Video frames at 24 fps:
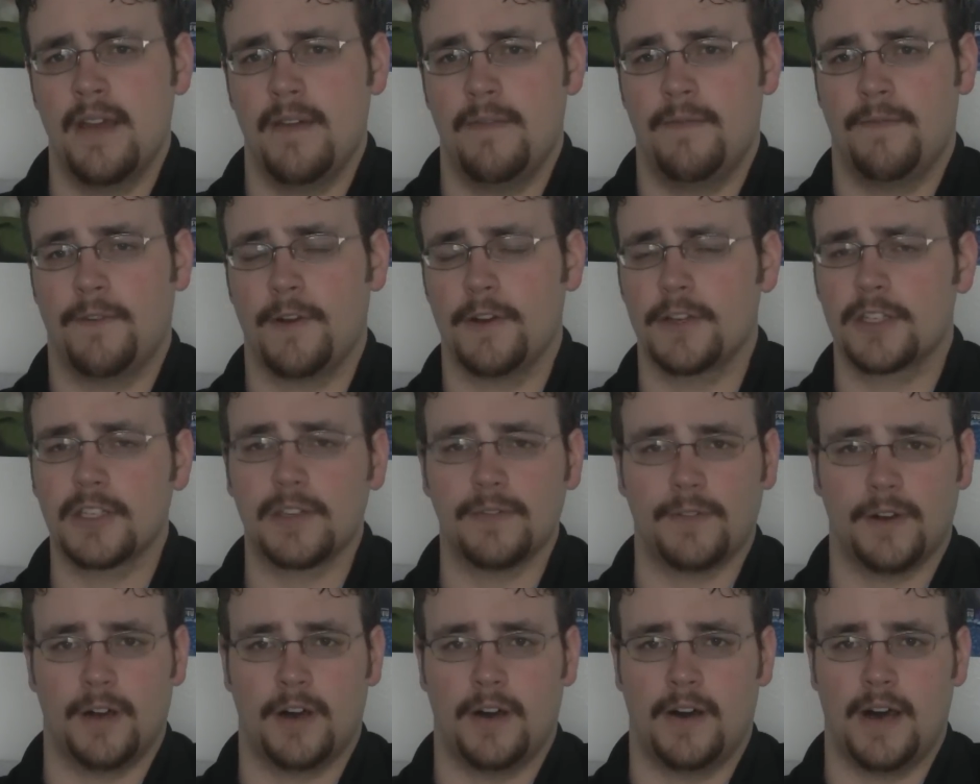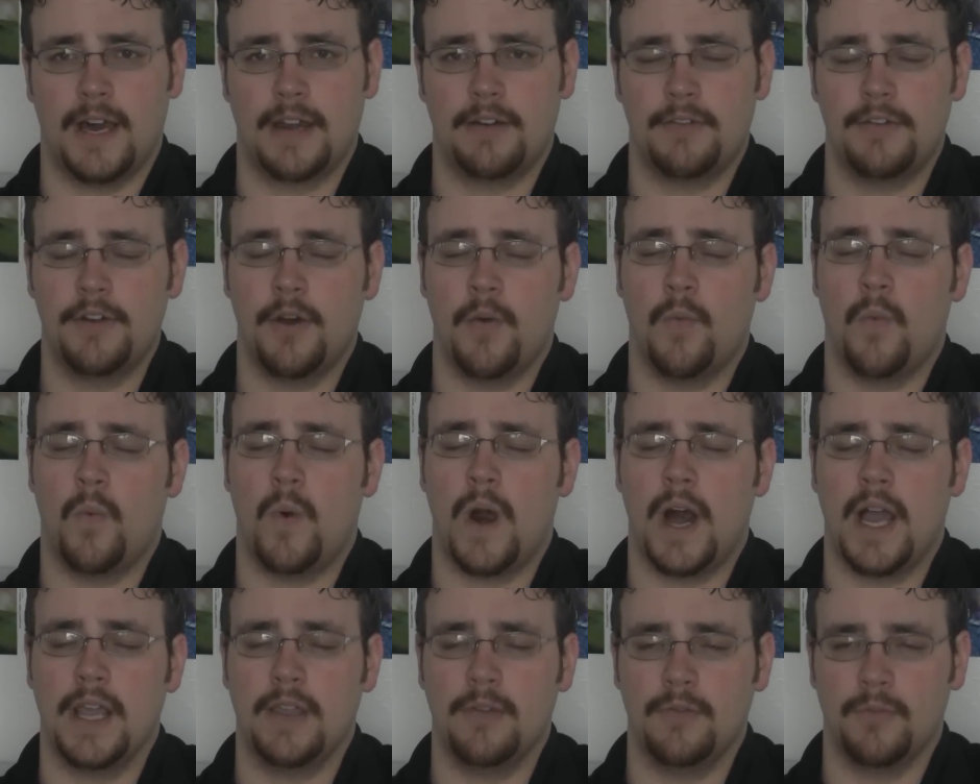First of all, I don't know
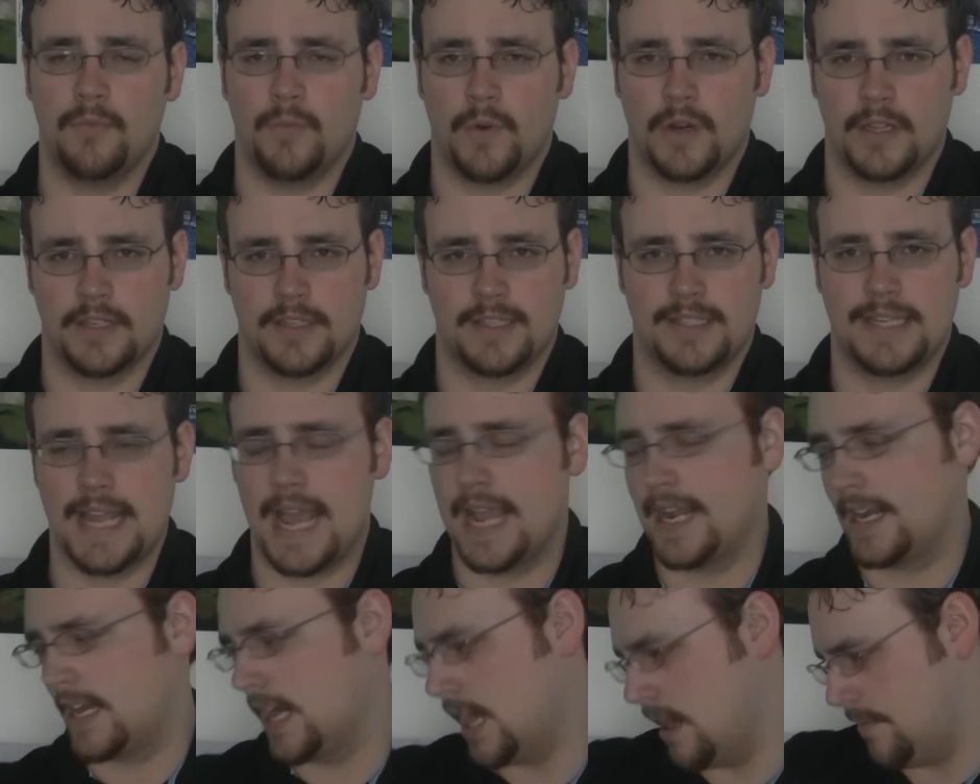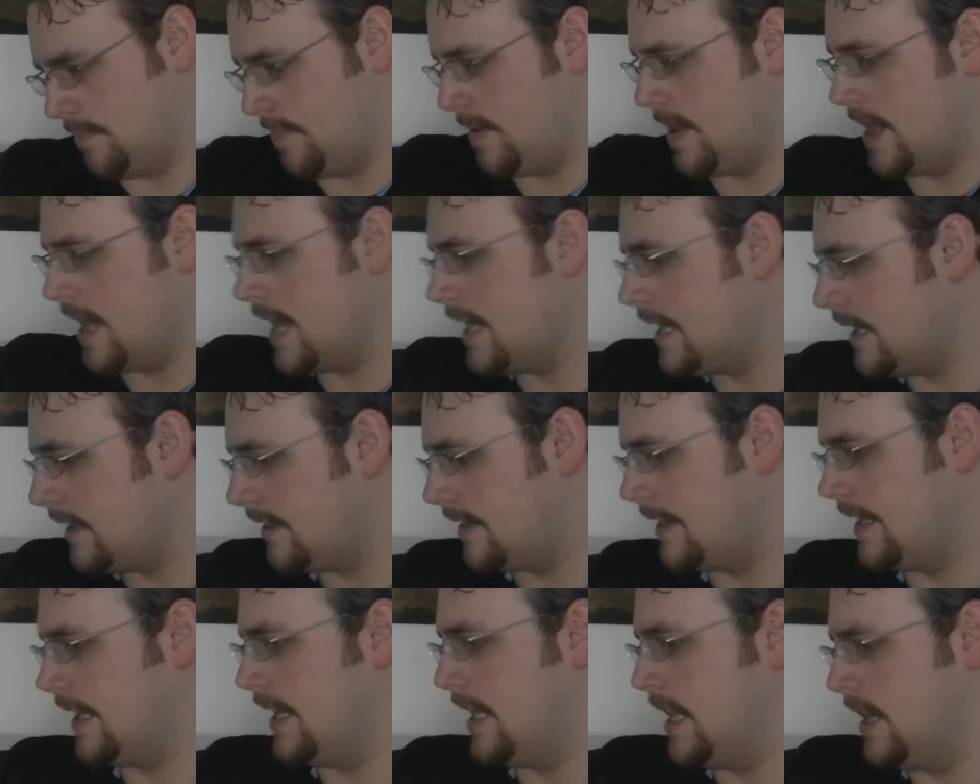why you would want to stack up
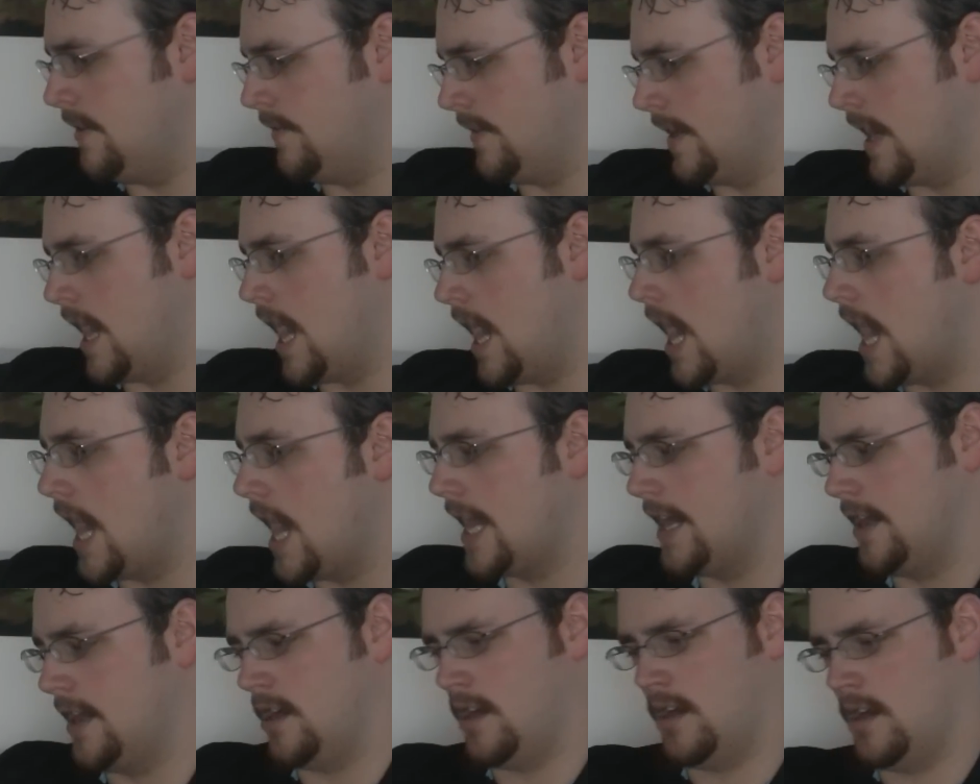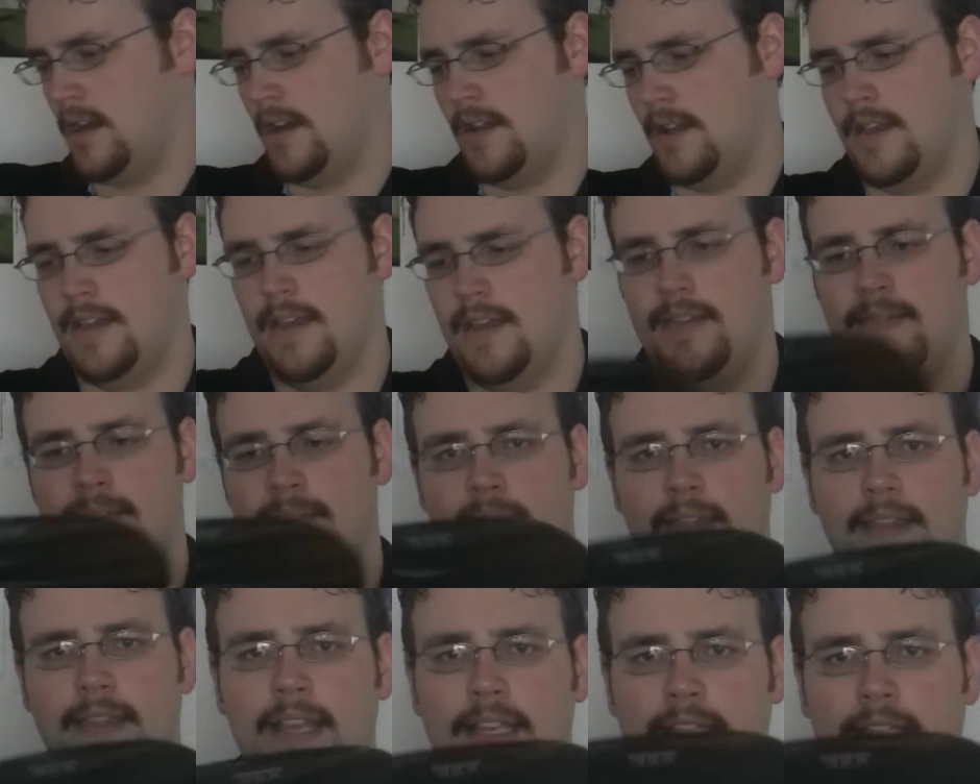anything even higher
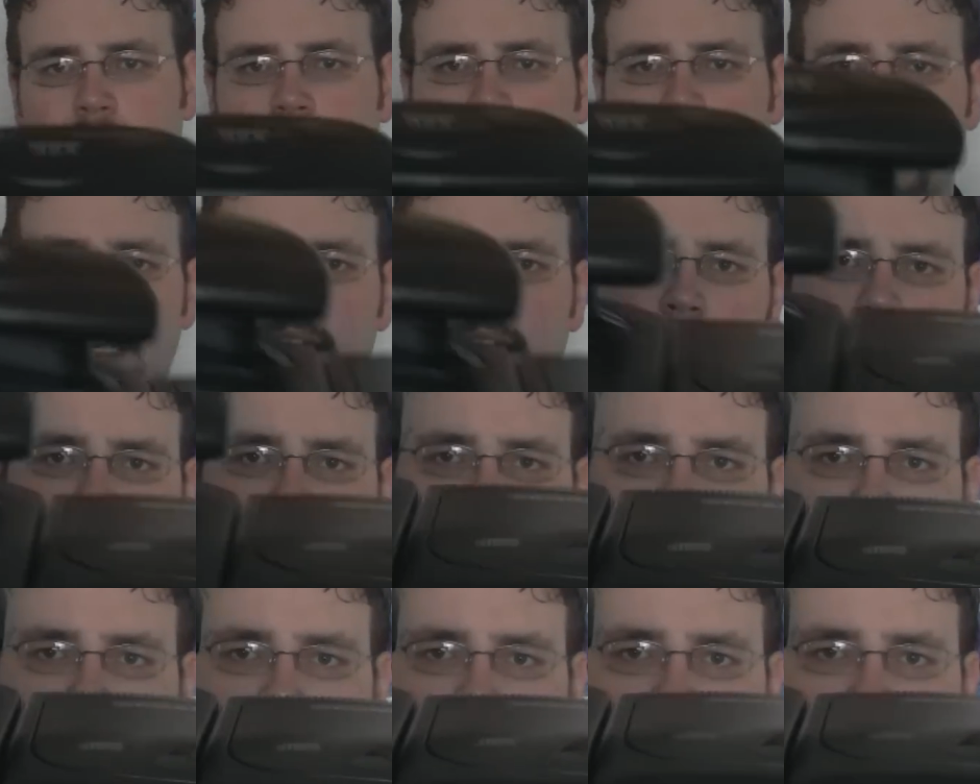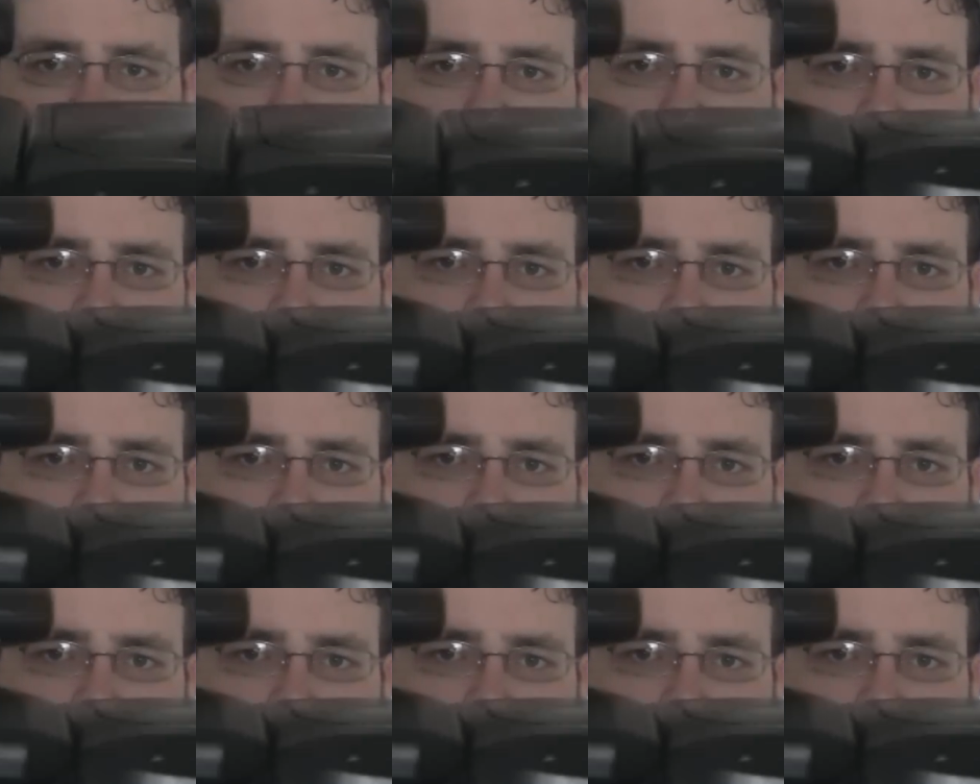than this as it is right now.